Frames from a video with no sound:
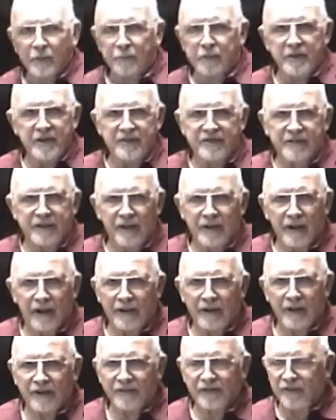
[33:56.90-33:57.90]
preached
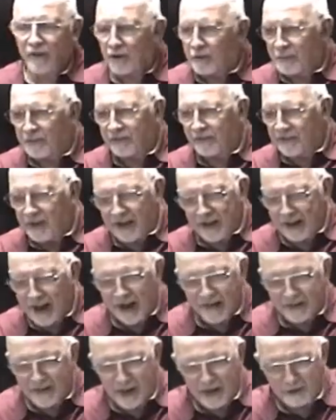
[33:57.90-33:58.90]
a sermon Sunday.
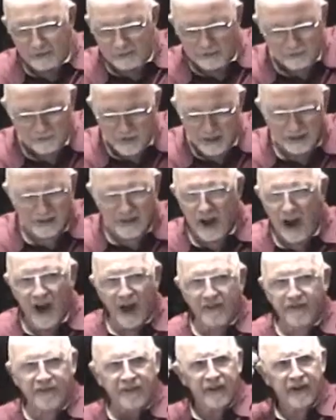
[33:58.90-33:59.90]
I thought it was
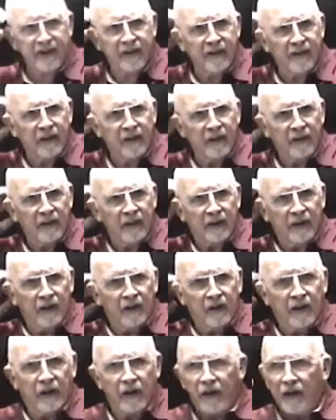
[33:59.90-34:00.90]
fantastic.
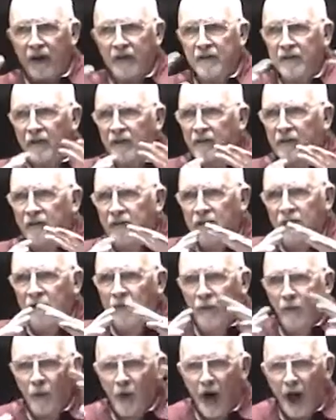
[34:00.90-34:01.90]

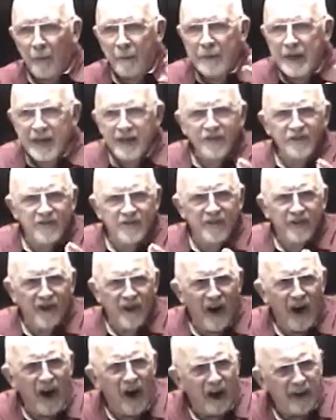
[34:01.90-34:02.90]
How big is your
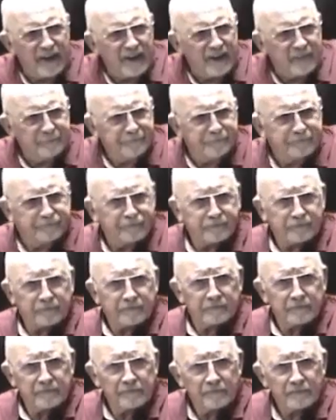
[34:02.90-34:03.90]
God?
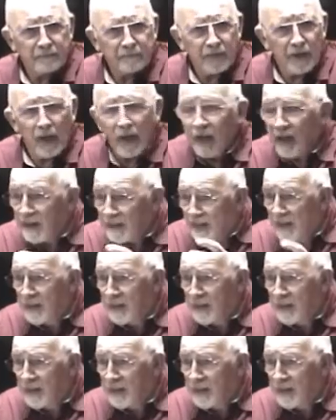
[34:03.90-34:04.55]
To